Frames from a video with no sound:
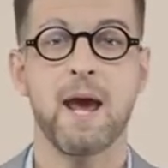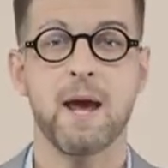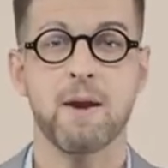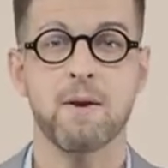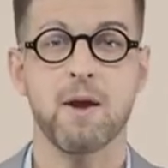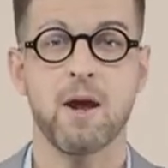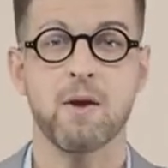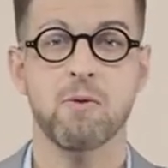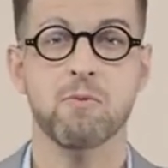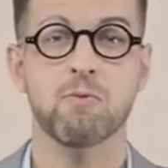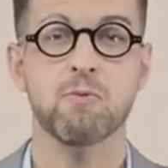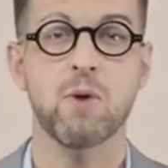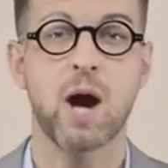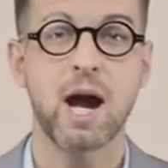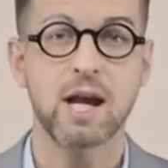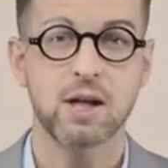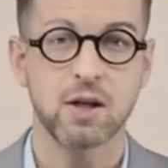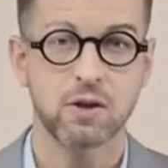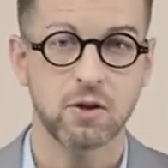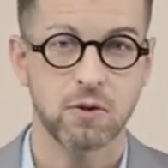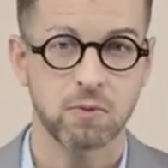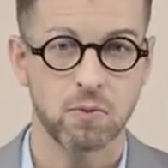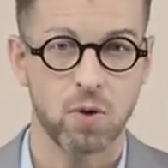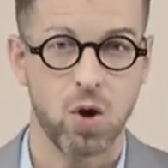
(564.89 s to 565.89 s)
and, and
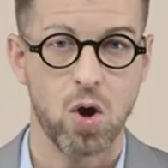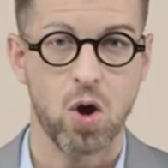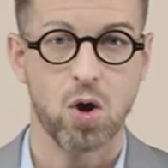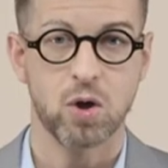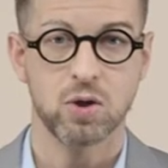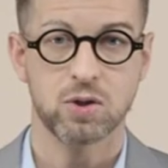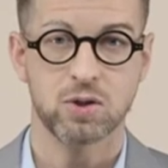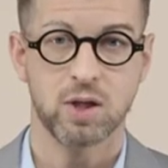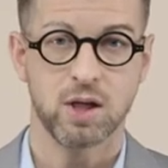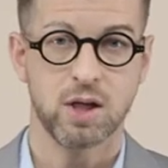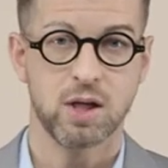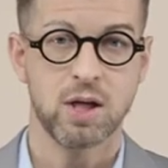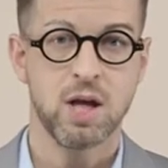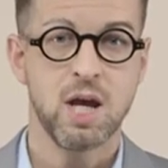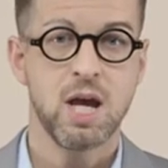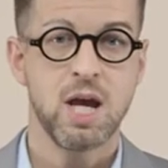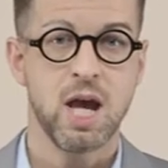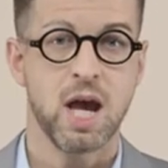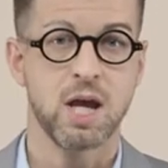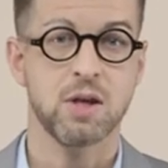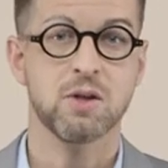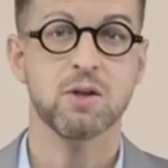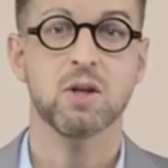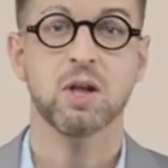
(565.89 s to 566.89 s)
righted the wrongs and,
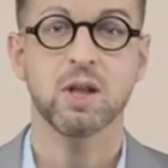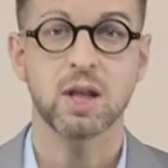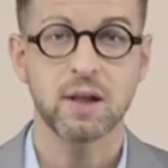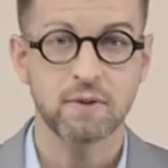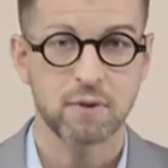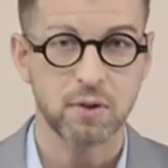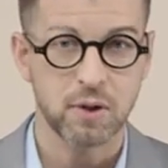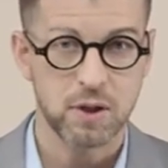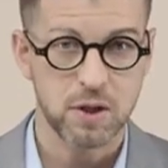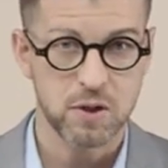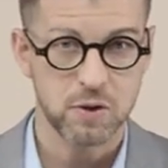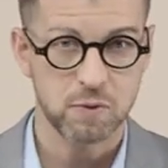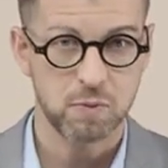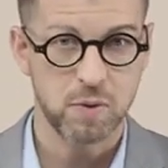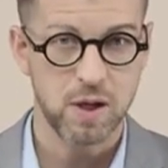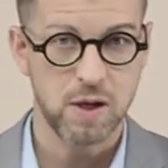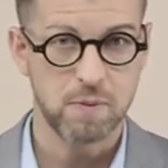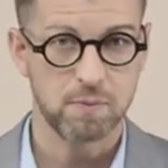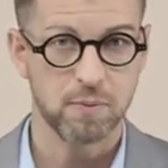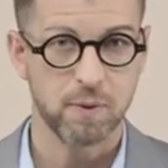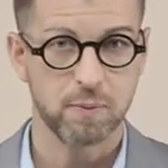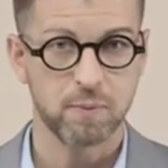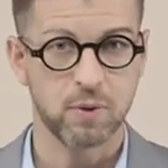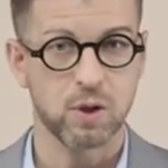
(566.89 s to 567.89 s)
and delivered his people.